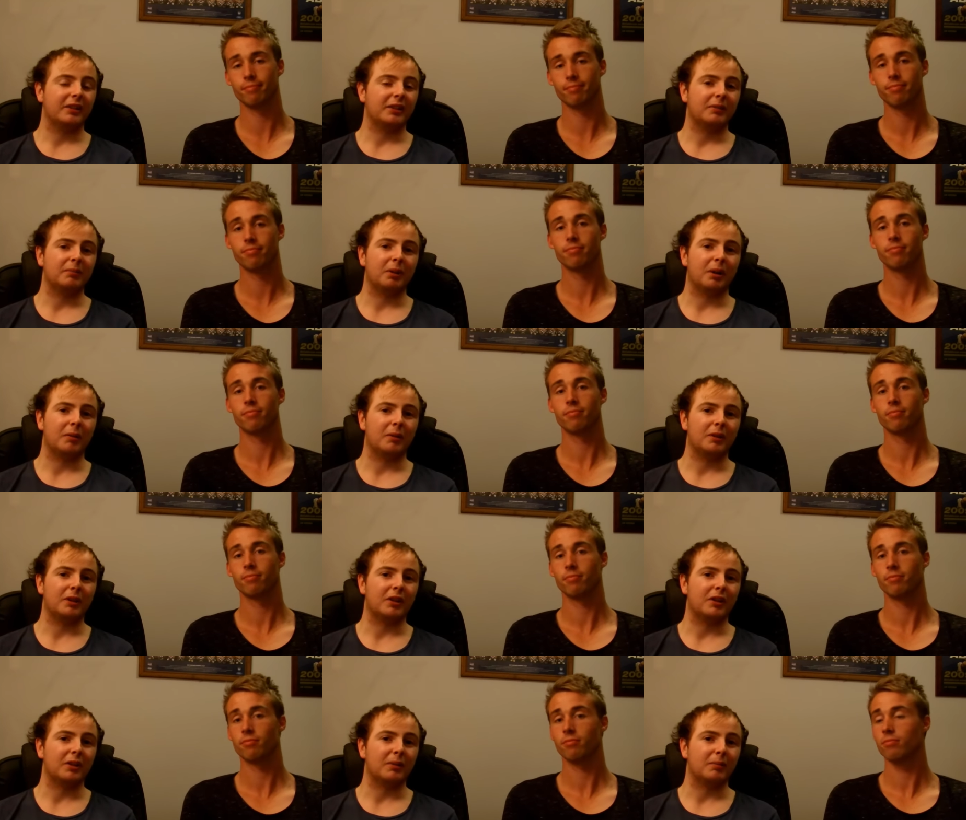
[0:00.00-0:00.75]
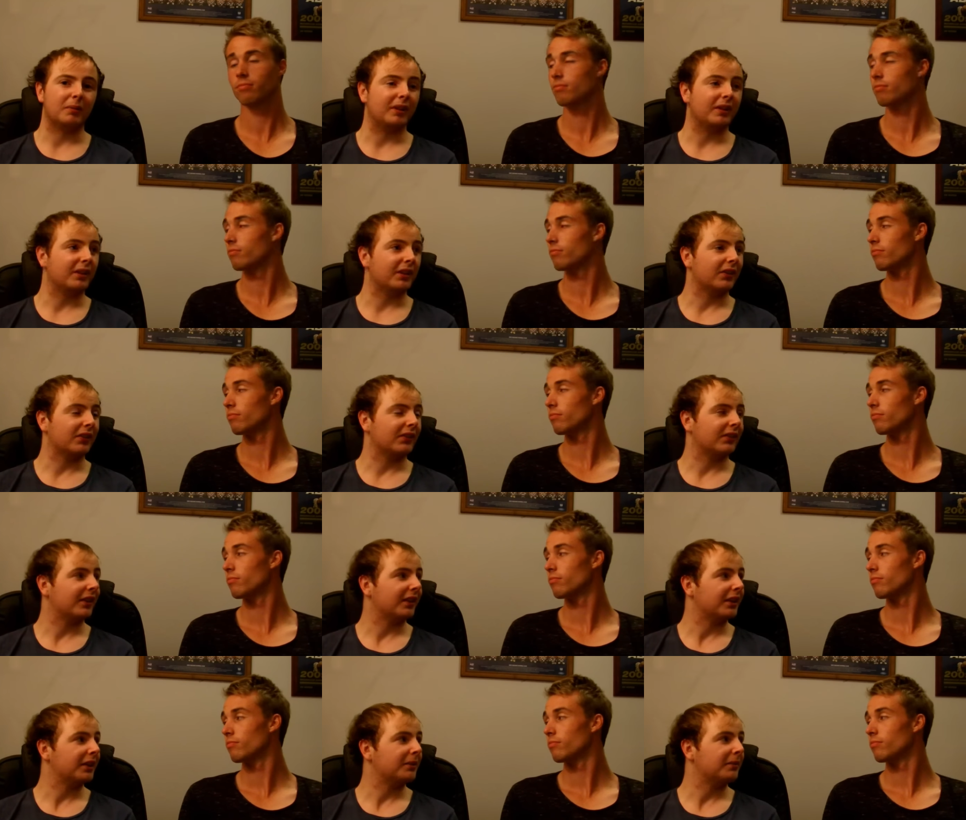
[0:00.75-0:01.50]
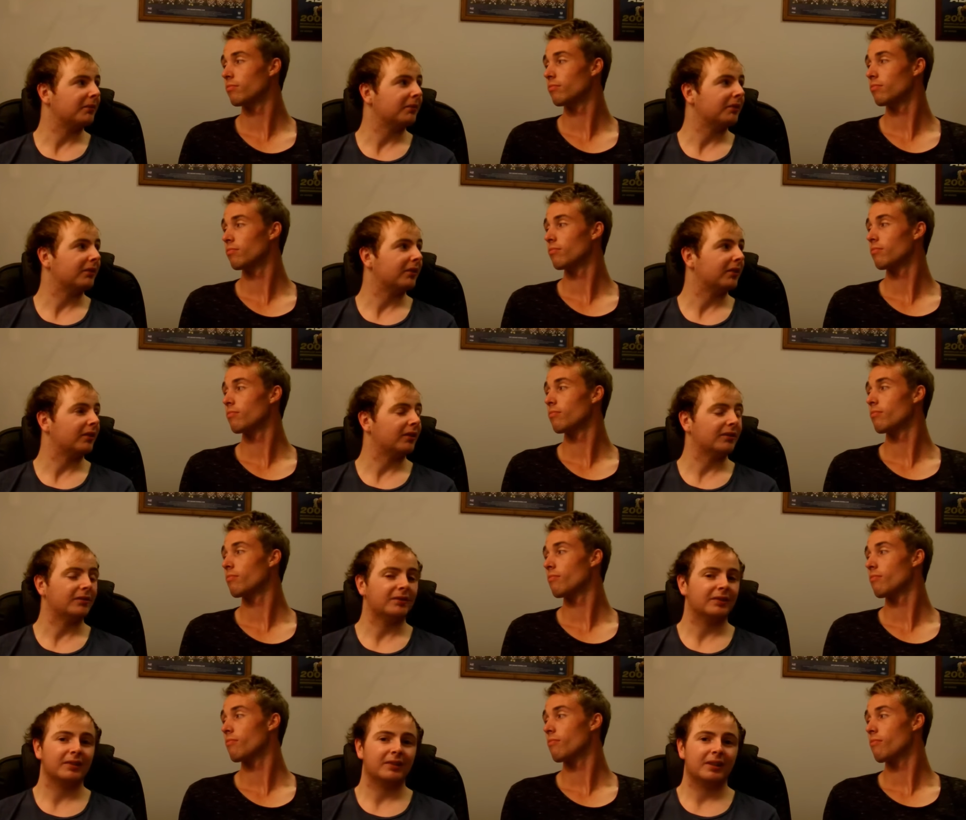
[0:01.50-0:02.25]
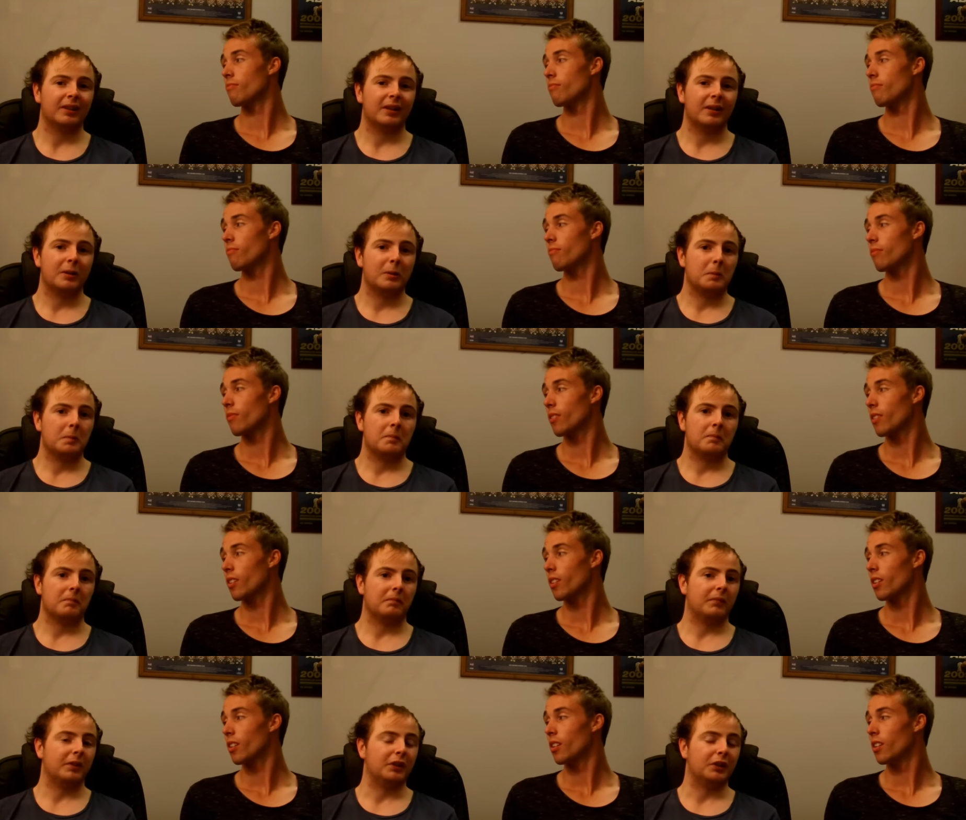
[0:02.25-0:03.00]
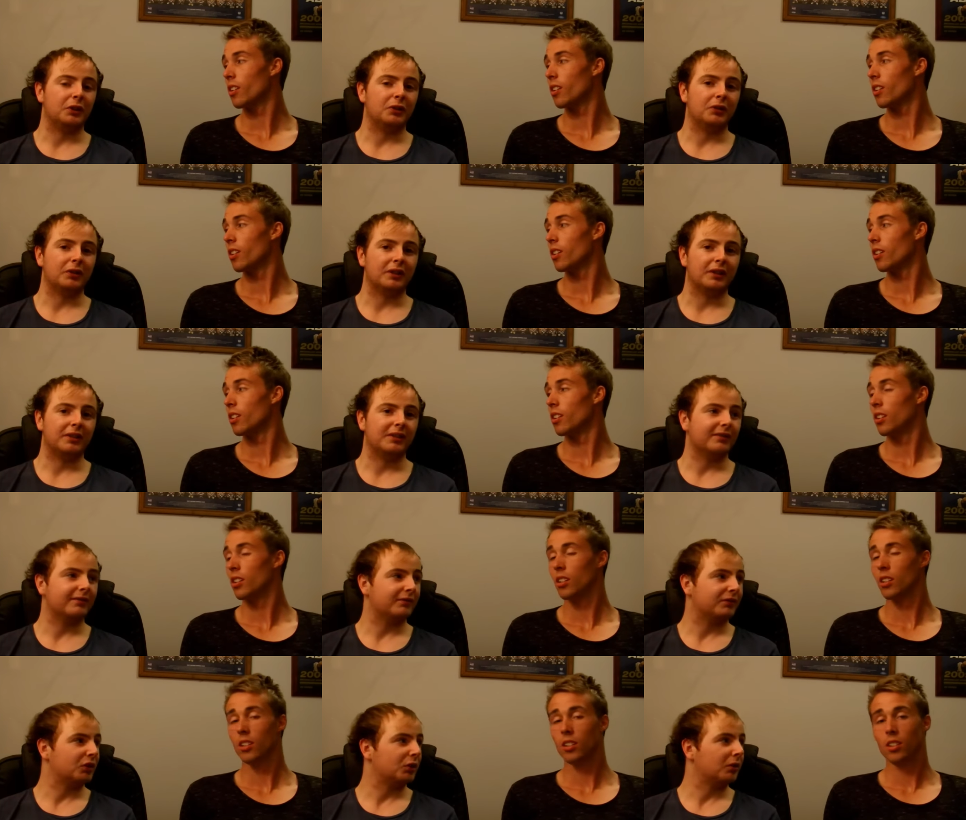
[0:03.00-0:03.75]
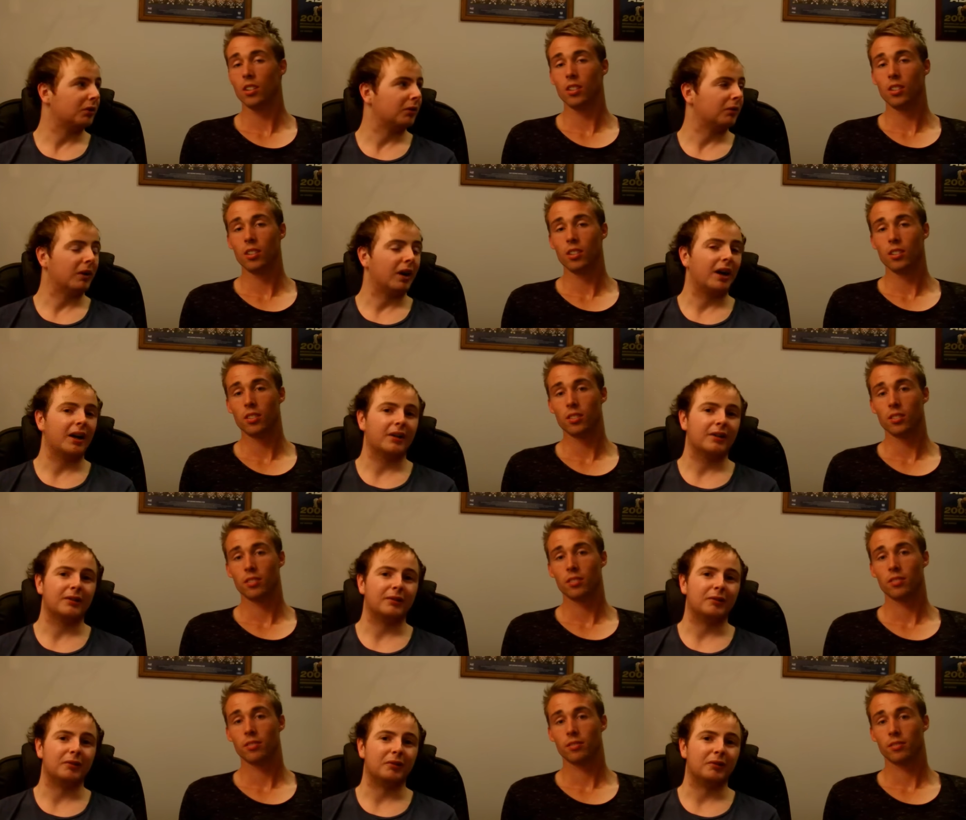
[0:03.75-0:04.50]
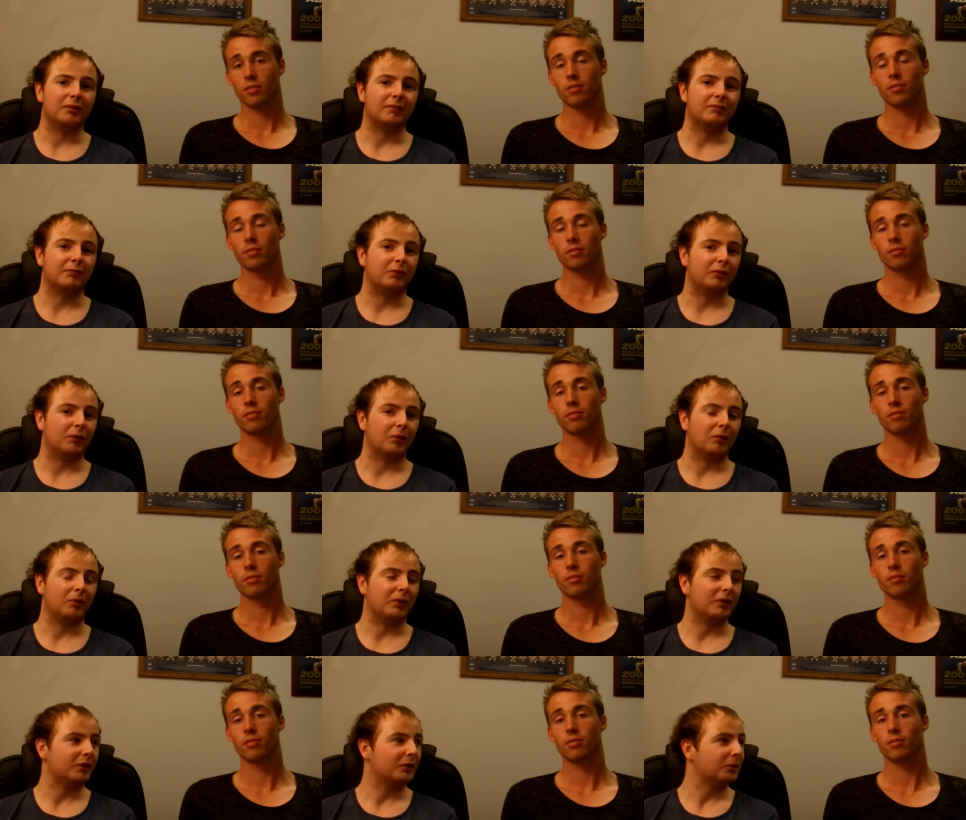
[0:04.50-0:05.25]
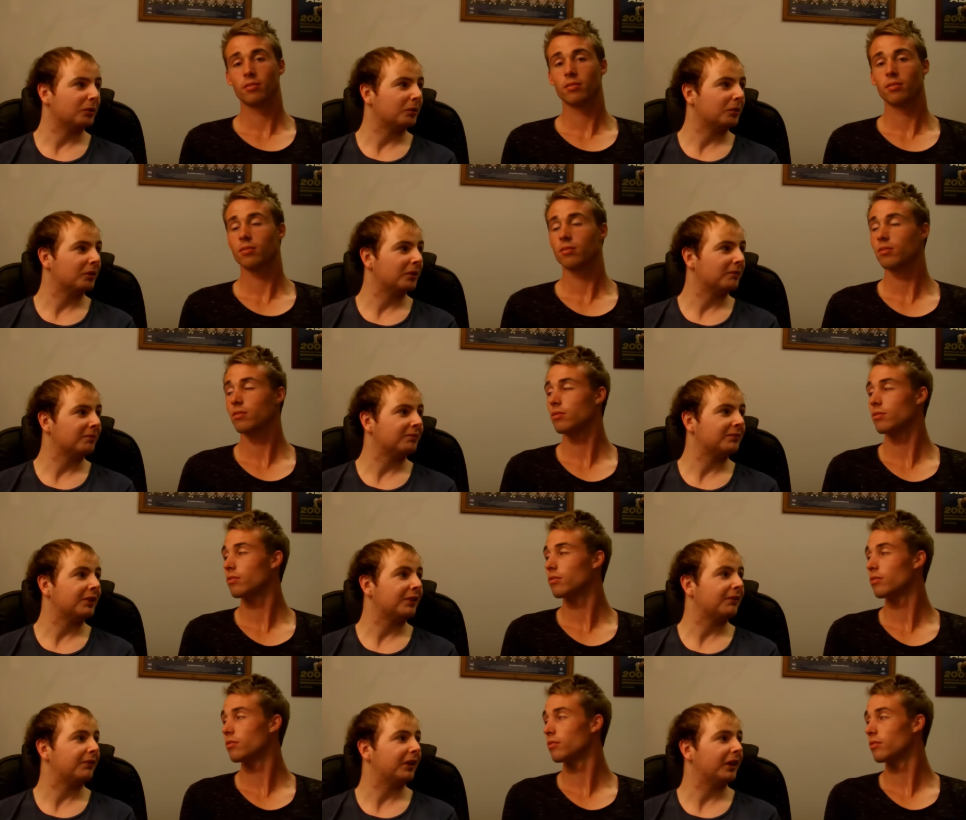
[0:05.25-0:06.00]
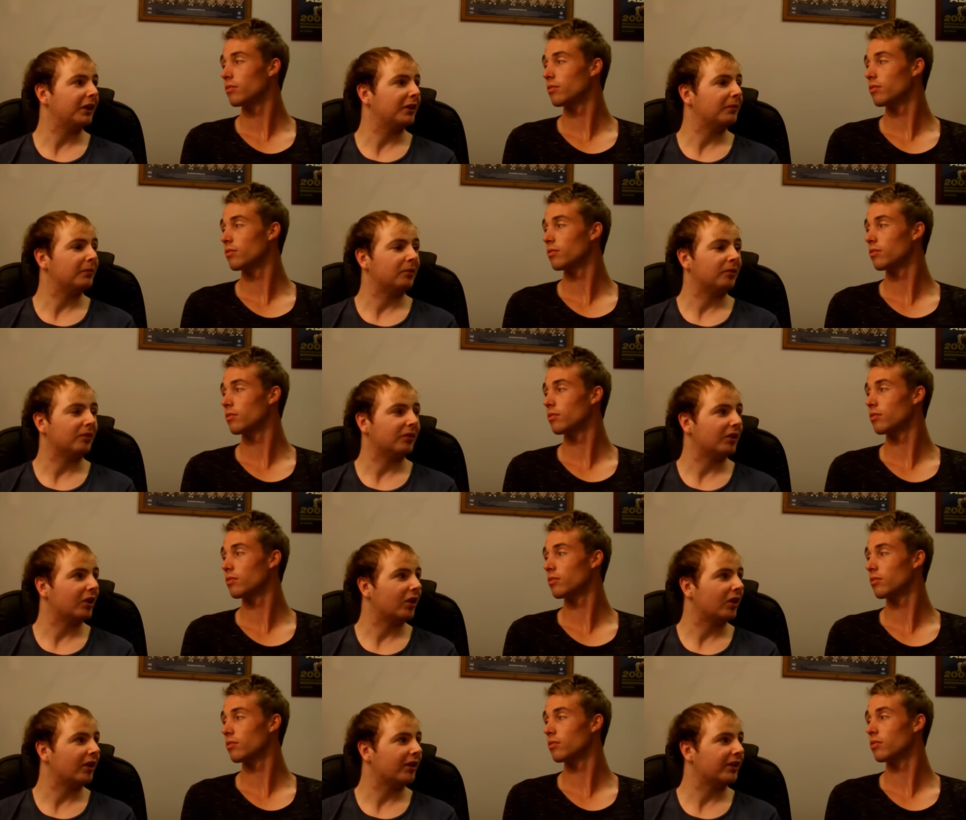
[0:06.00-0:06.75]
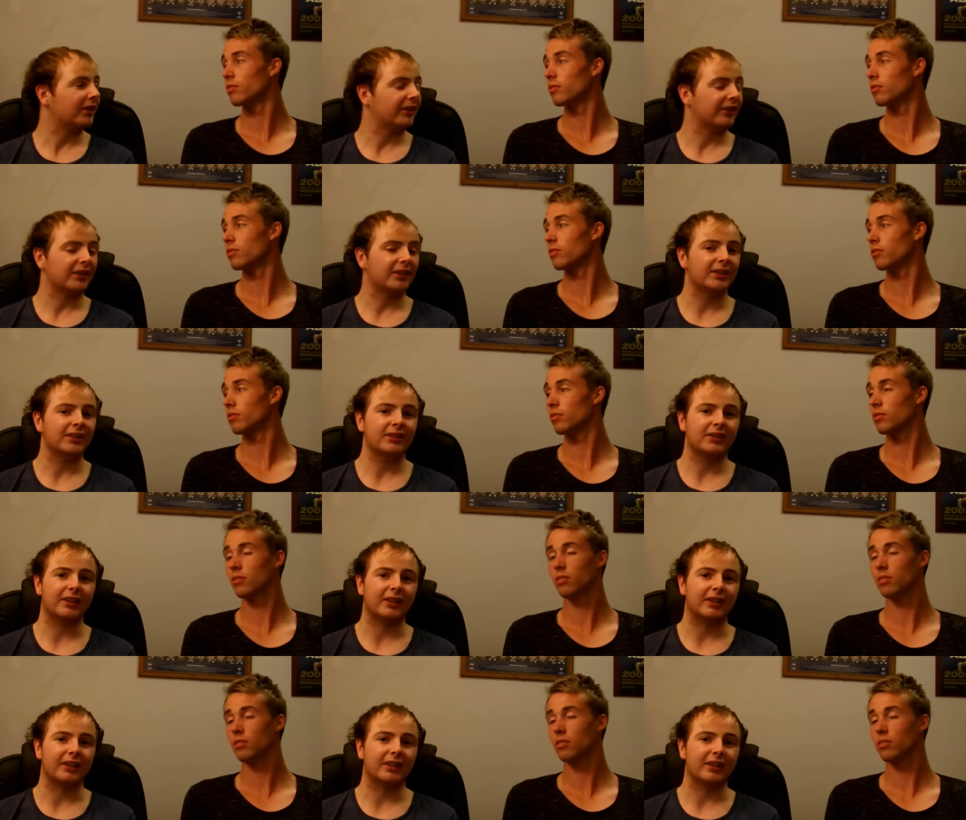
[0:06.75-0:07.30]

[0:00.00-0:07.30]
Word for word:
Speaker 1: He'd probably only be in this team for injury to a ruck or forward or defender more likely, I think.